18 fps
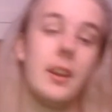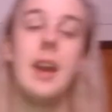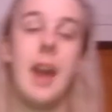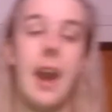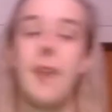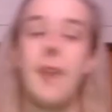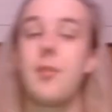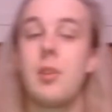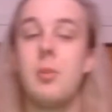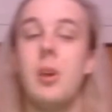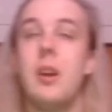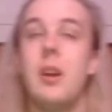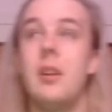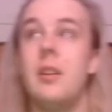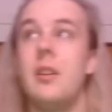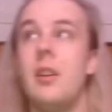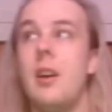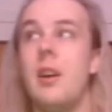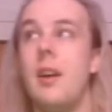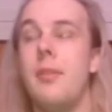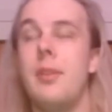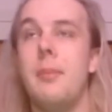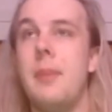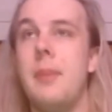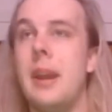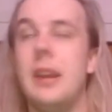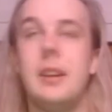Everyone of the
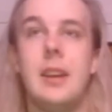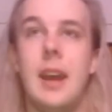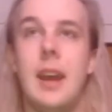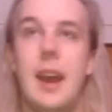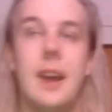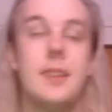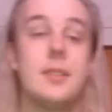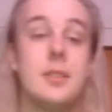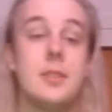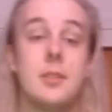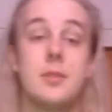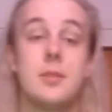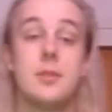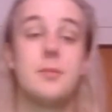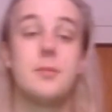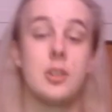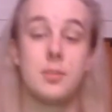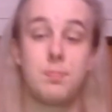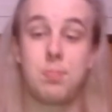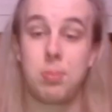main cast is just